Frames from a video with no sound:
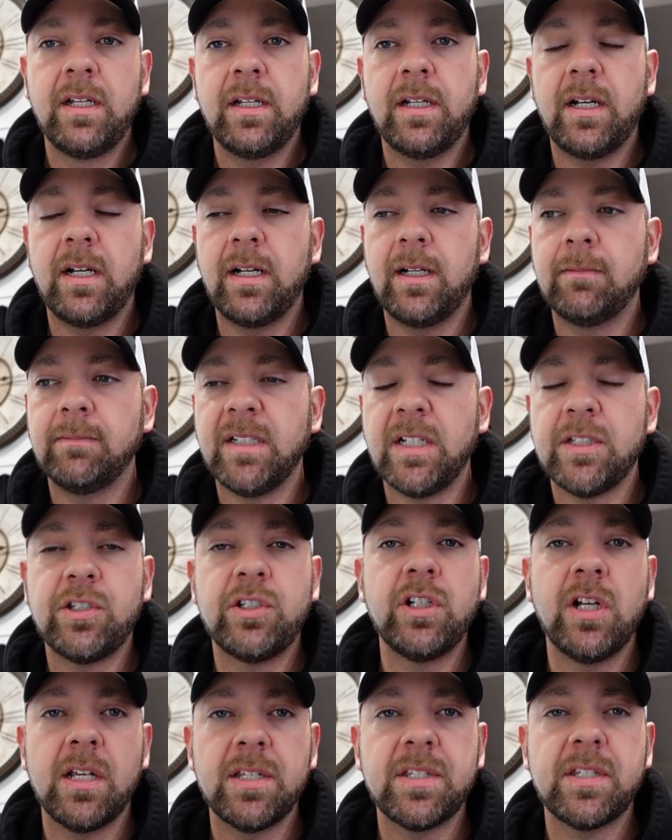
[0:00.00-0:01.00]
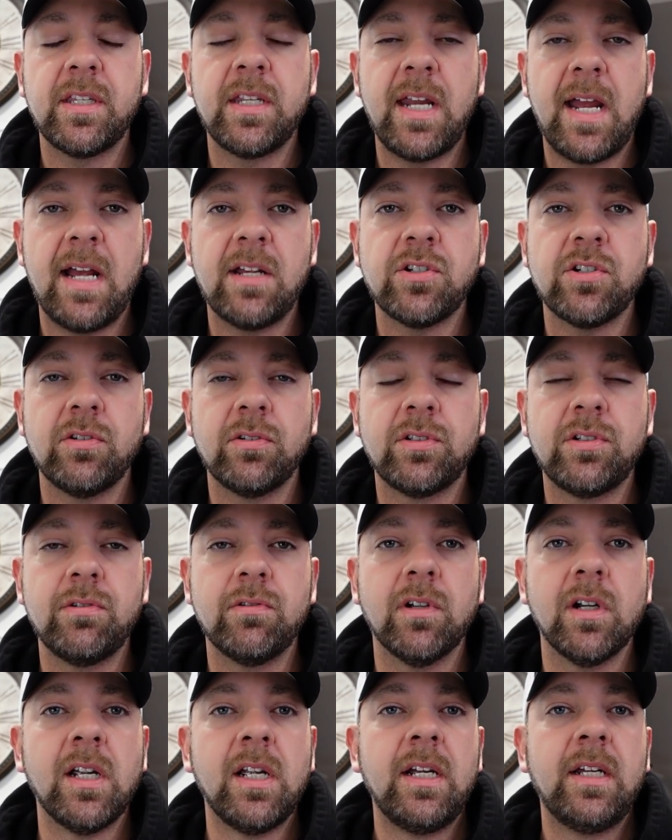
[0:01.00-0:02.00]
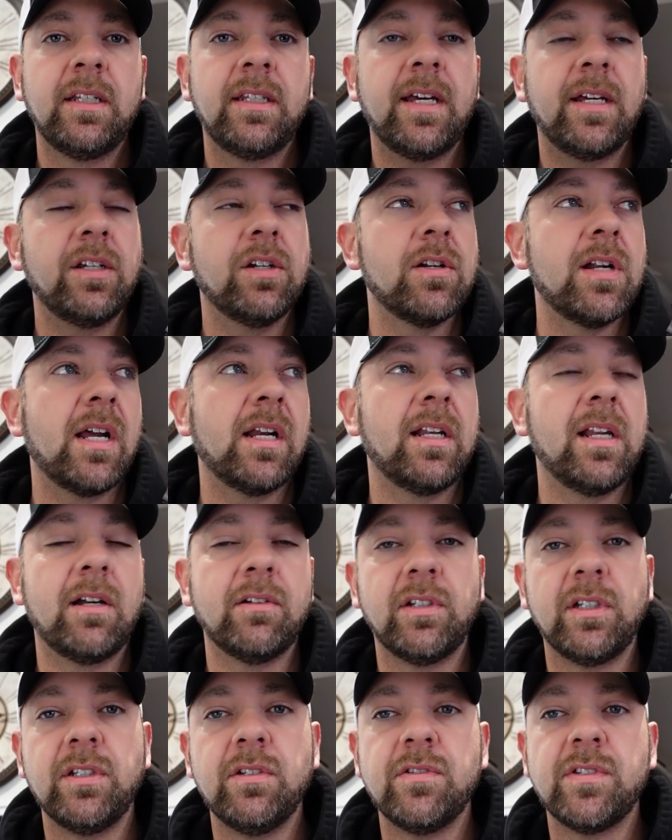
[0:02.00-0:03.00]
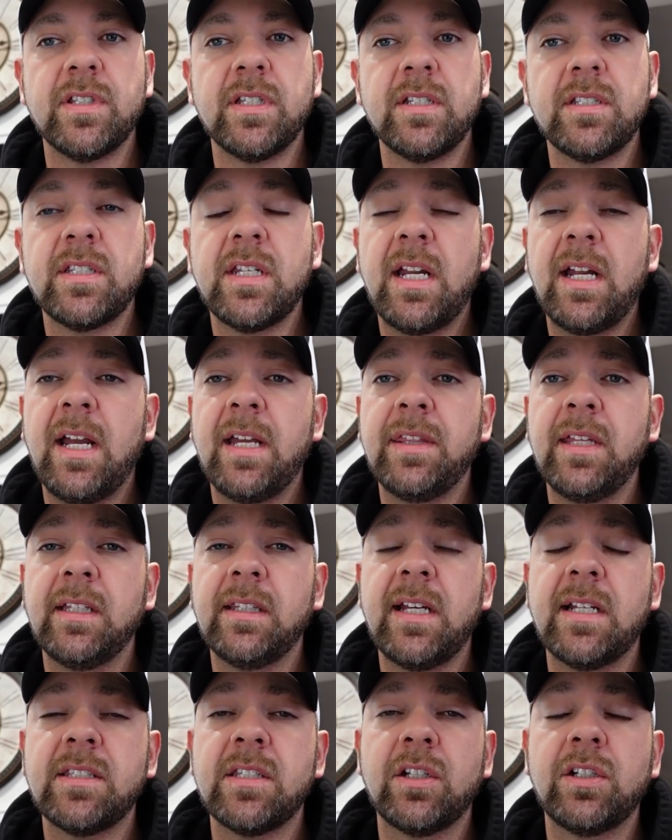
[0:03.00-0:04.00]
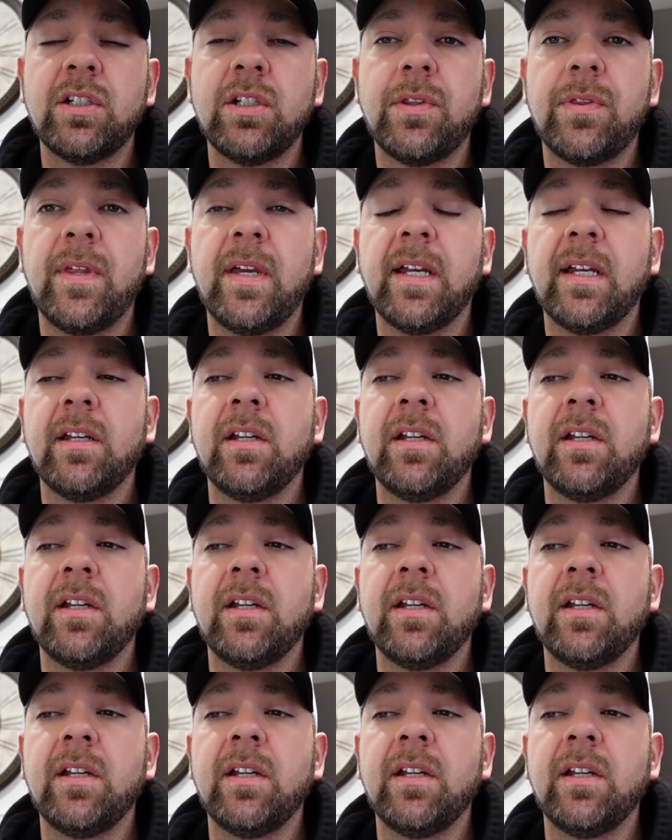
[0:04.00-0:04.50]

Um, it's just the national tour that you're not allowed to use these, and I think that's a good thing.